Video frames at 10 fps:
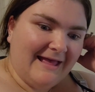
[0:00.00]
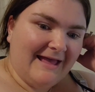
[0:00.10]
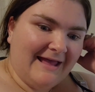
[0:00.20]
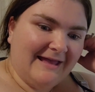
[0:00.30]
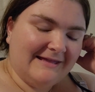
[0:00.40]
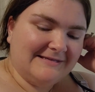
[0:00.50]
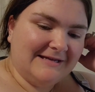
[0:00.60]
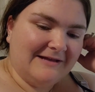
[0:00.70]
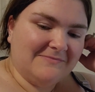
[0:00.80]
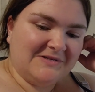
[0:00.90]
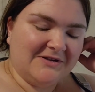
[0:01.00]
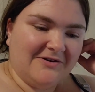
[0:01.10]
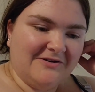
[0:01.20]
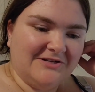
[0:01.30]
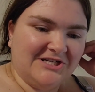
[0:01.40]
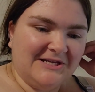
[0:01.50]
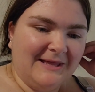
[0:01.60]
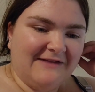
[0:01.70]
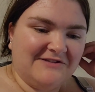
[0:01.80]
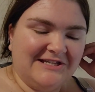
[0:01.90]
And, so
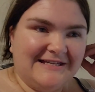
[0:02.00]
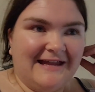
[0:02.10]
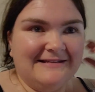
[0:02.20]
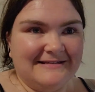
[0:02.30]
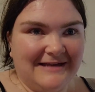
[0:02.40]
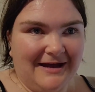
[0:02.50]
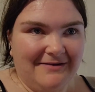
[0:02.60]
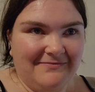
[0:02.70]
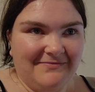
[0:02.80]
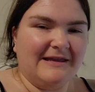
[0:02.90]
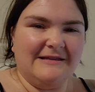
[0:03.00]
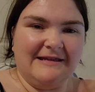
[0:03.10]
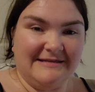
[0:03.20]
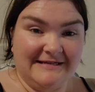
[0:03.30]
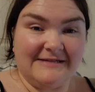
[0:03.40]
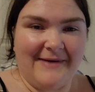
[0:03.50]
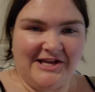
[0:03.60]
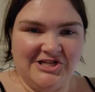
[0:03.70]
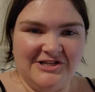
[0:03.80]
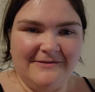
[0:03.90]
if she tensed up in
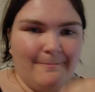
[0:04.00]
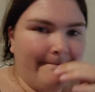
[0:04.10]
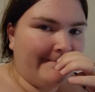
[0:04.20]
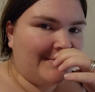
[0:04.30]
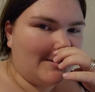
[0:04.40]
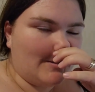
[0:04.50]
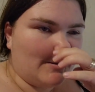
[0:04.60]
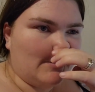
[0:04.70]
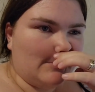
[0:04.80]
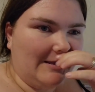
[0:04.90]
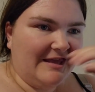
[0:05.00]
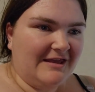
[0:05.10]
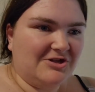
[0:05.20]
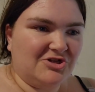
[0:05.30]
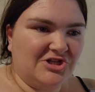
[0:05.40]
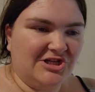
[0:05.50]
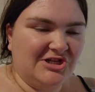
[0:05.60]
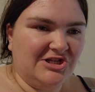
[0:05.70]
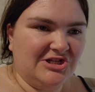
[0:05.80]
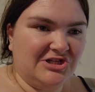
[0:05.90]
anticipation, the
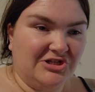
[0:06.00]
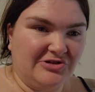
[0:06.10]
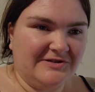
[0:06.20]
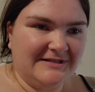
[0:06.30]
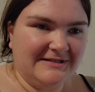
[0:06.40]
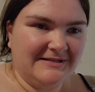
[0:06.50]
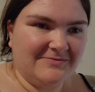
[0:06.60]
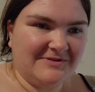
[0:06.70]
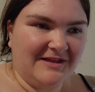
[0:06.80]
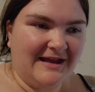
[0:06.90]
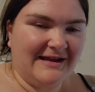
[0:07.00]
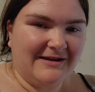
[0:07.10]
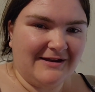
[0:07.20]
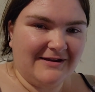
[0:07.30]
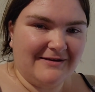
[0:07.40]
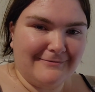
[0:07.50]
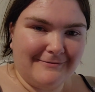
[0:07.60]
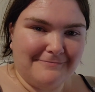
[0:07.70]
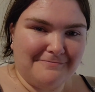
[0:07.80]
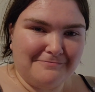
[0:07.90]
ginger's juices would like
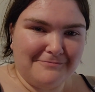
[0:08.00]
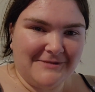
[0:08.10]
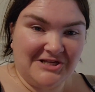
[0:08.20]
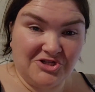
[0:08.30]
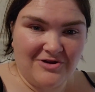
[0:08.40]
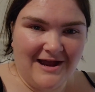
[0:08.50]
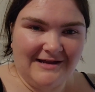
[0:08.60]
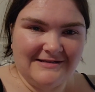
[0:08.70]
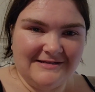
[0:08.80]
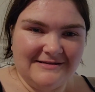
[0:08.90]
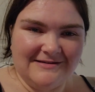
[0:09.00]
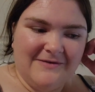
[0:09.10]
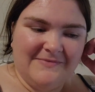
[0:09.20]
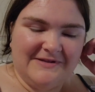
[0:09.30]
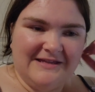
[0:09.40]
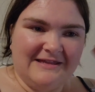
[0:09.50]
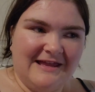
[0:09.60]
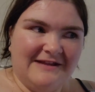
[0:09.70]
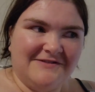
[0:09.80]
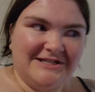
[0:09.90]
extract. But then
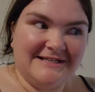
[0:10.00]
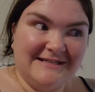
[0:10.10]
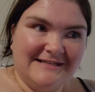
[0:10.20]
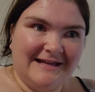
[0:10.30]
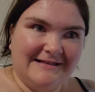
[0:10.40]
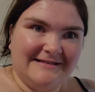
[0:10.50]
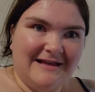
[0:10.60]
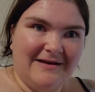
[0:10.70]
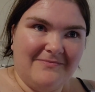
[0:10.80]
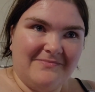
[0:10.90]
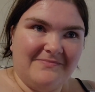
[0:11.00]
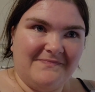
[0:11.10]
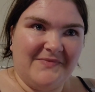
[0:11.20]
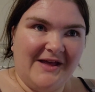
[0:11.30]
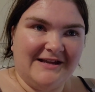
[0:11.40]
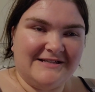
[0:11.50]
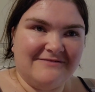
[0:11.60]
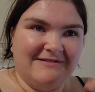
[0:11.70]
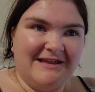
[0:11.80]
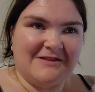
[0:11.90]
if she didn't tense up, like she
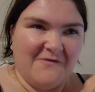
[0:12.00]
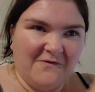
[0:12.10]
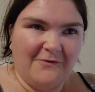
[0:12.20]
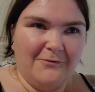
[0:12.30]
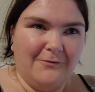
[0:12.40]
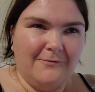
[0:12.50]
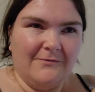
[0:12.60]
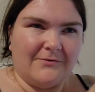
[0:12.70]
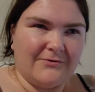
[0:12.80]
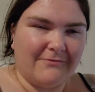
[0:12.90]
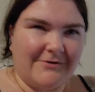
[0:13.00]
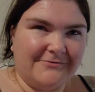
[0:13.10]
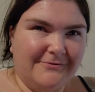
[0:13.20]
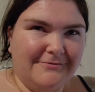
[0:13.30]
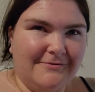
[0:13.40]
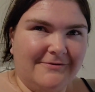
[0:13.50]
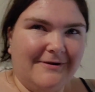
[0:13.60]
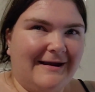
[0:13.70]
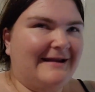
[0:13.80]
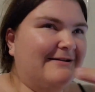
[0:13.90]
would get the full throttle.
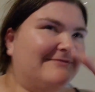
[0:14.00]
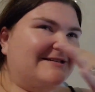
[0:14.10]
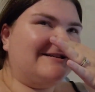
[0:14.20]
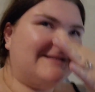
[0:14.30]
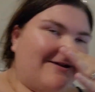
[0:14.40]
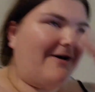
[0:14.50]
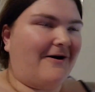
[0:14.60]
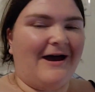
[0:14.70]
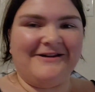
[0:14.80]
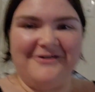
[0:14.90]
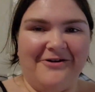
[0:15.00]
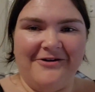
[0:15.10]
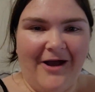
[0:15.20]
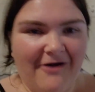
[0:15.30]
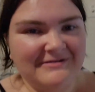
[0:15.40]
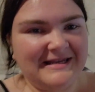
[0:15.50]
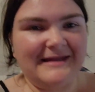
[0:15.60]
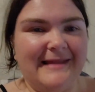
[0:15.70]
And it was just, I don't know. I was here